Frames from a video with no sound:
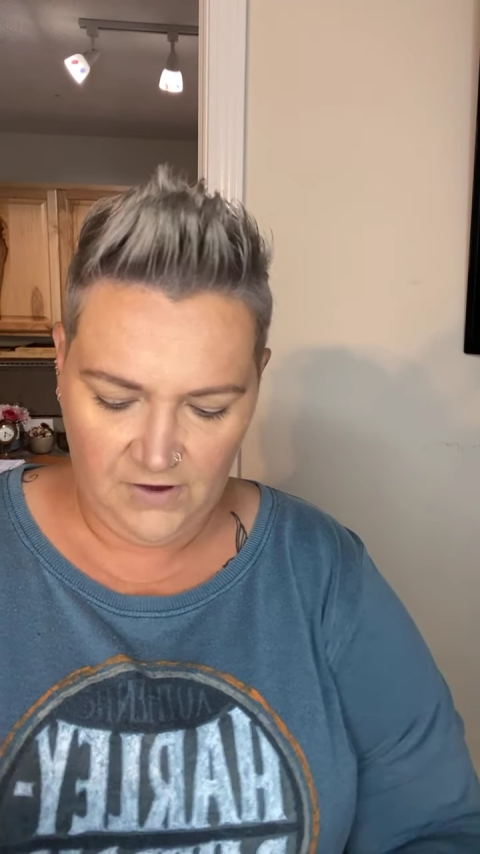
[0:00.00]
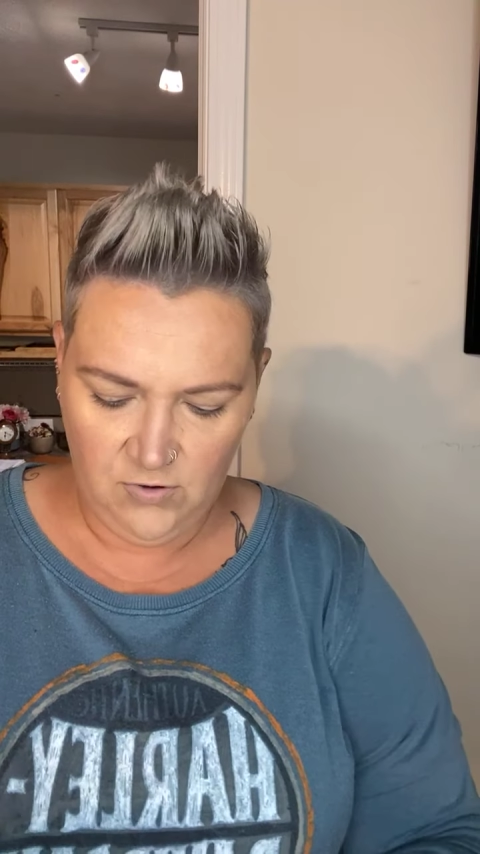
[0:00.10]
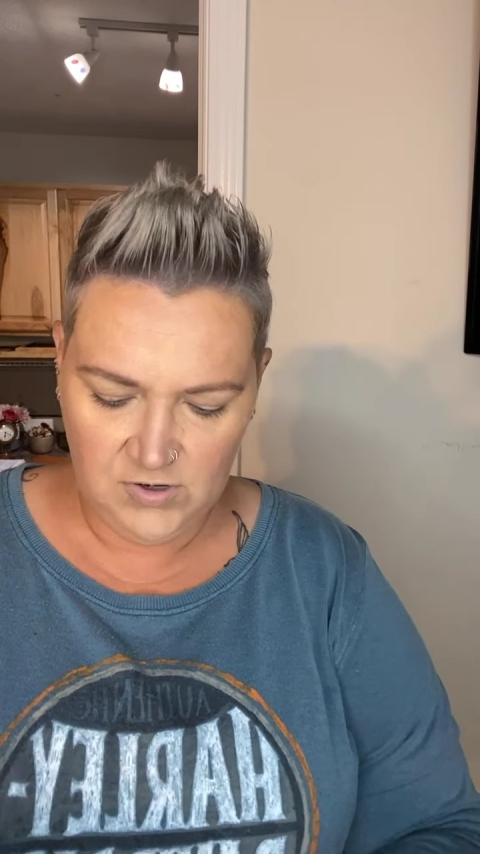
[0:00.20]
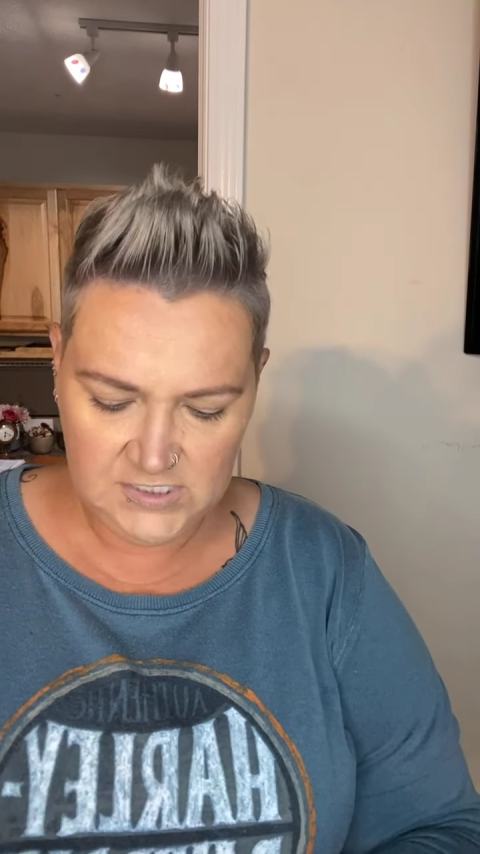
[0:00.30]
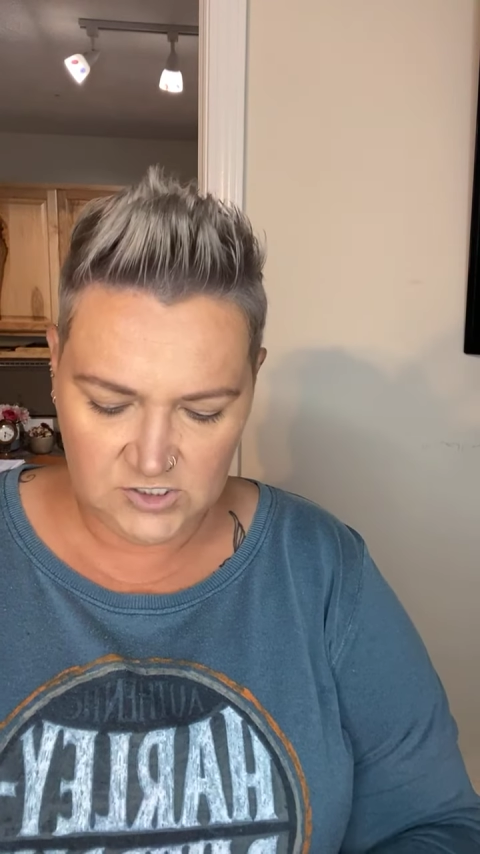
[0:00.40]
I
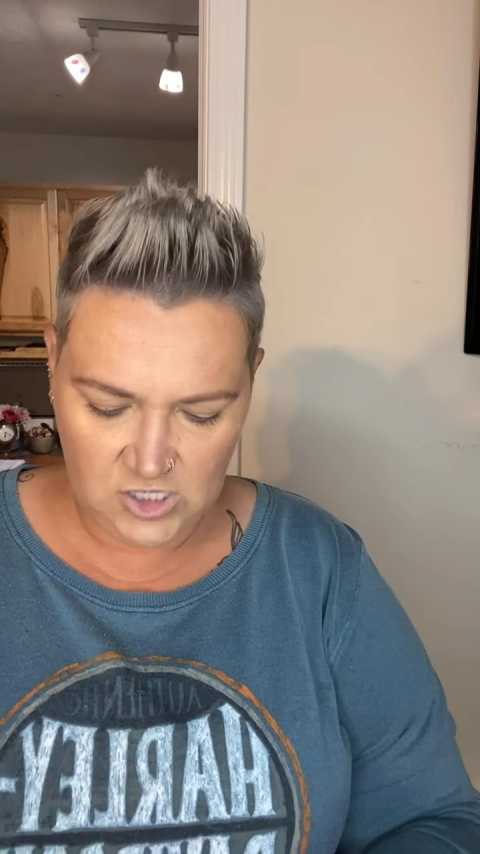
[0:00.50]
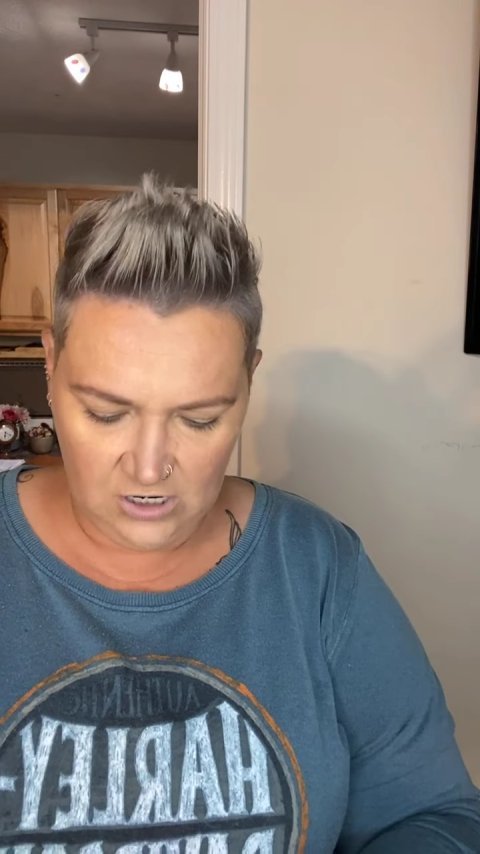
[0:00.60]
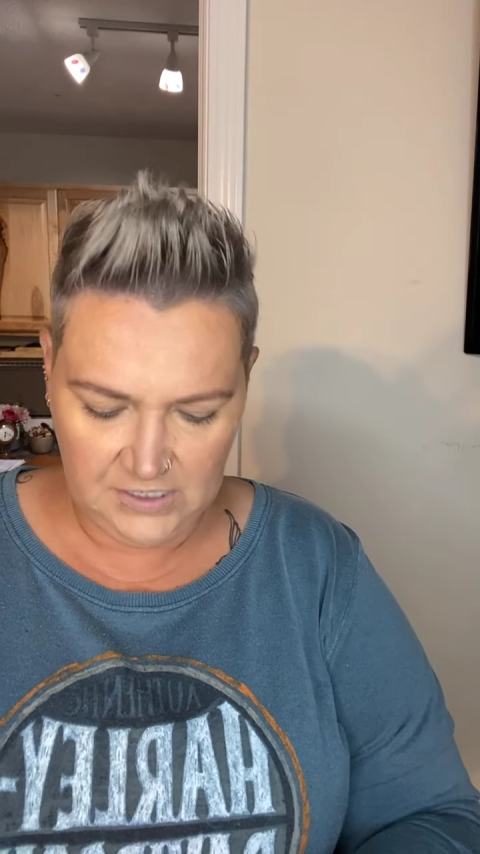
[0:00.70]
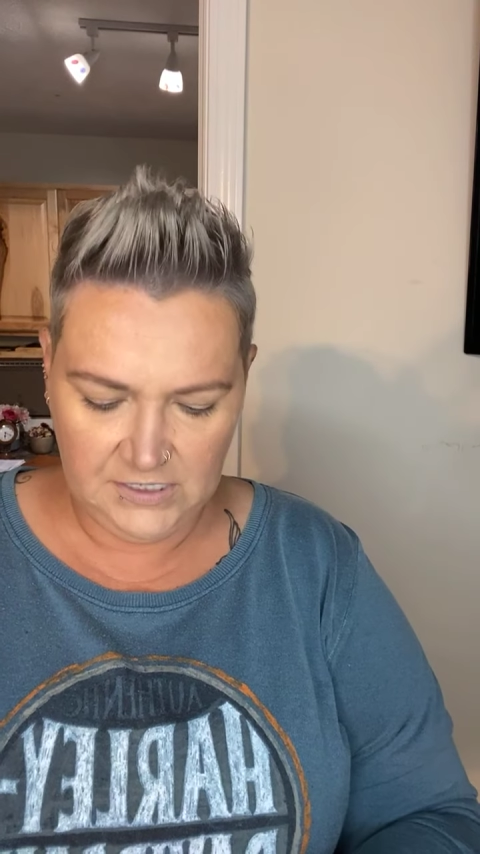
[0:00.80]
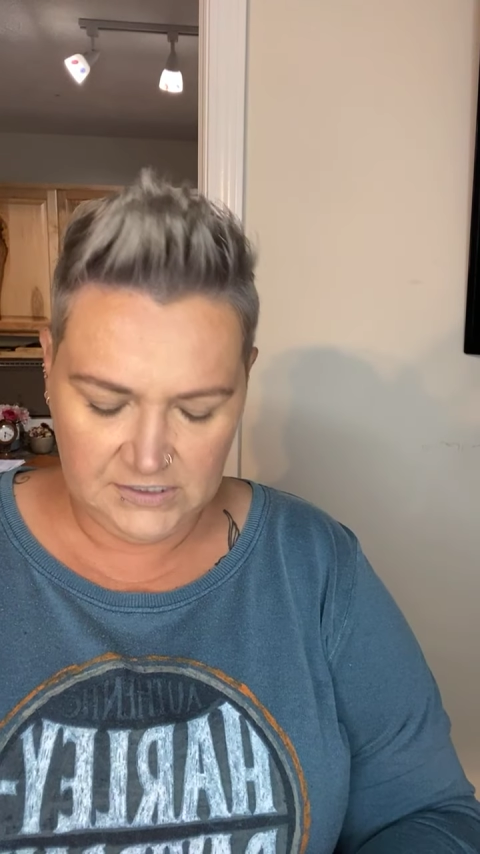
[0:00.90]
wasn't
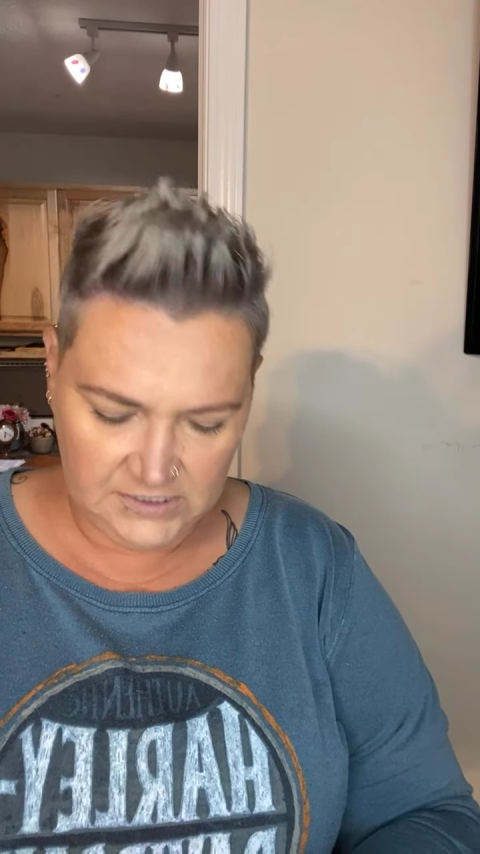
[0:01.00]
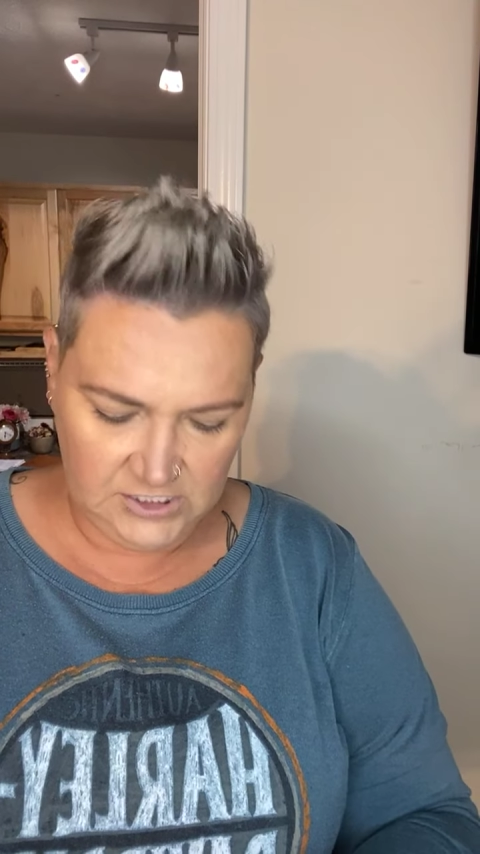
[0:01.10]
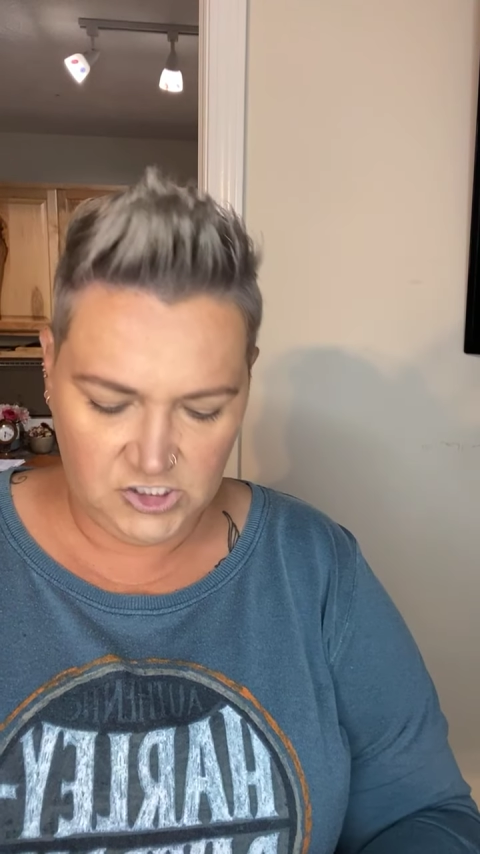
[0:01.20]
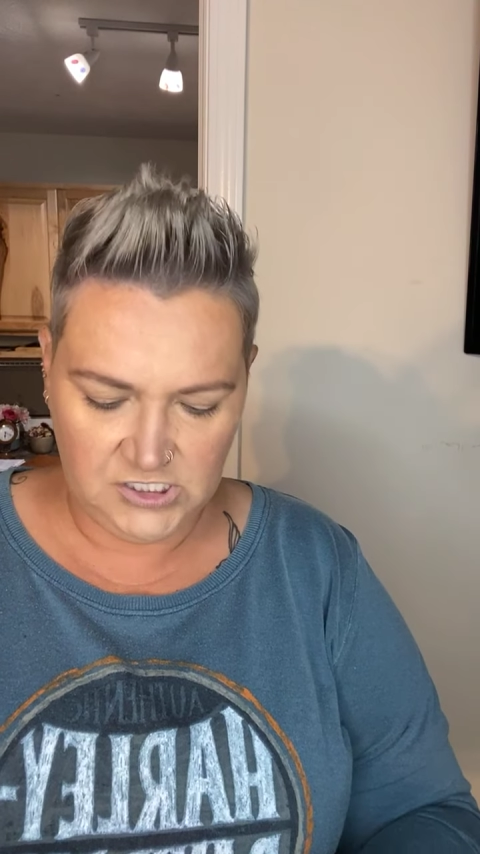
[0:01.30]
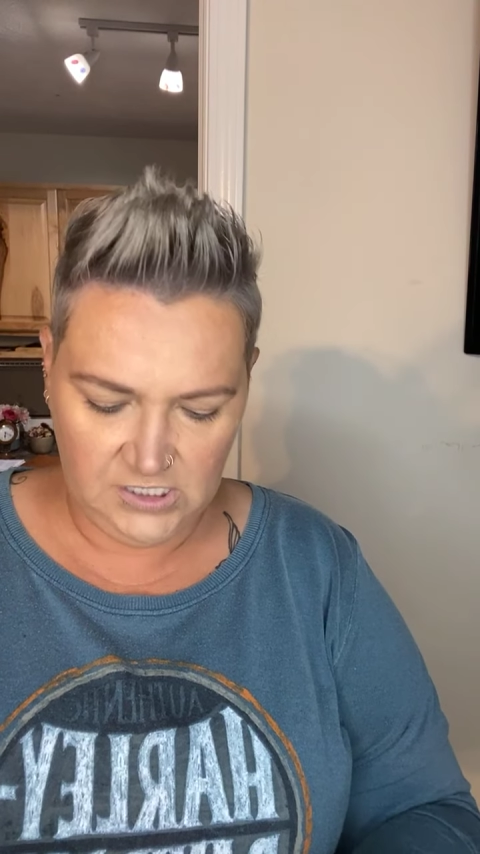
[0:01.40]
talking and
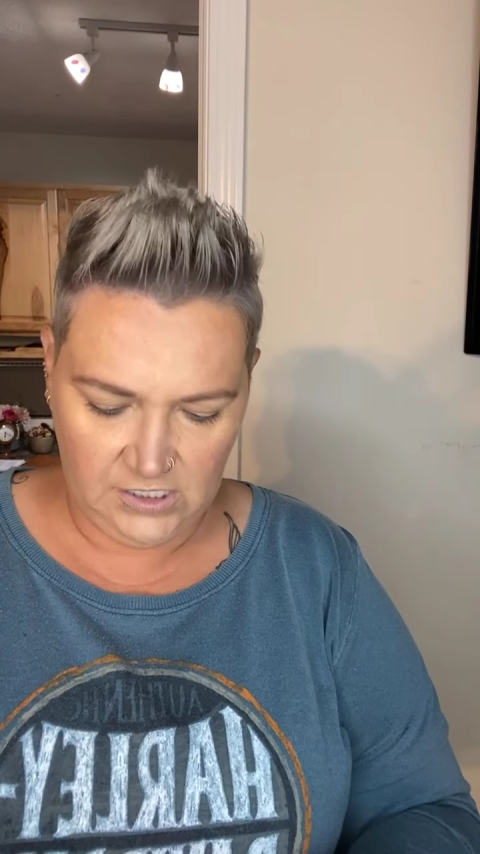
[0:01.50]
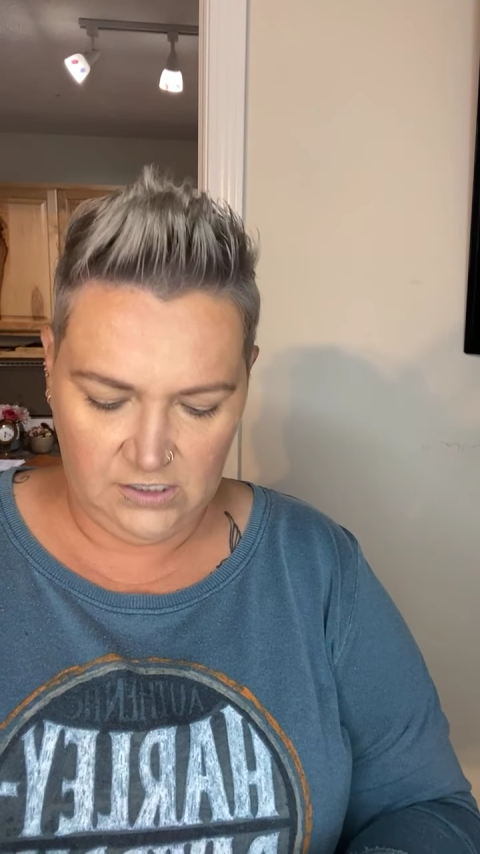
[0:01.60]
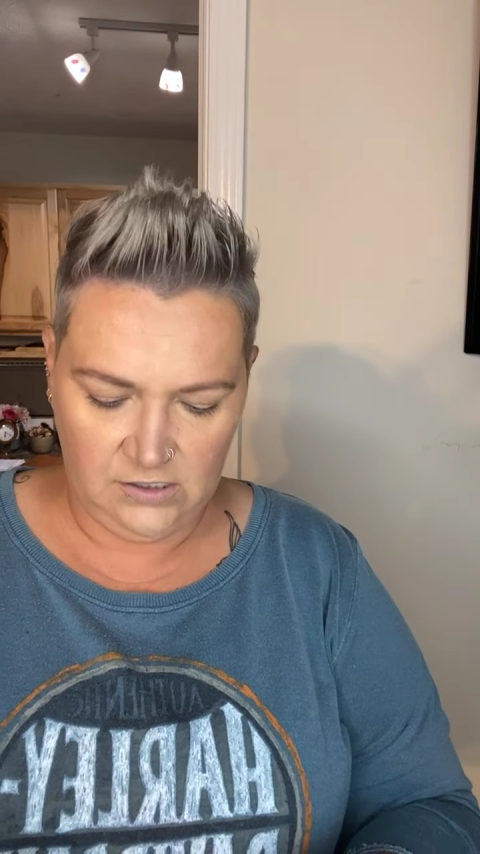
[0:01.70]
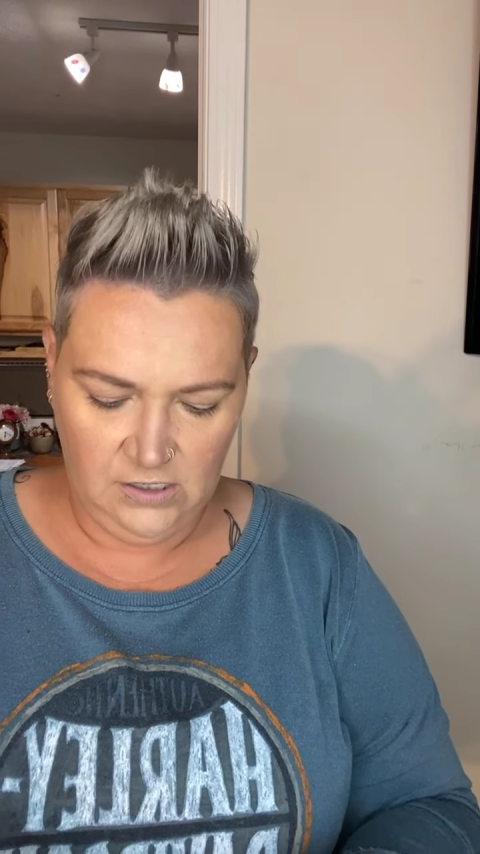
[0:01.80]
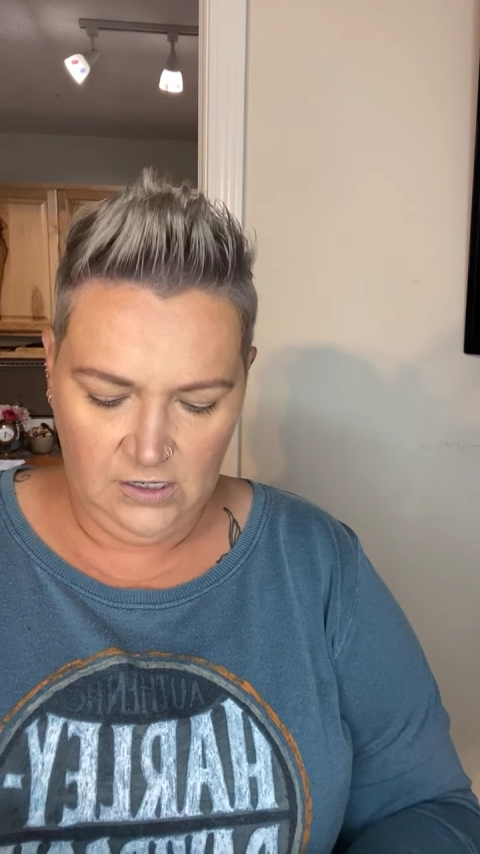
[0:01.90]
teaching and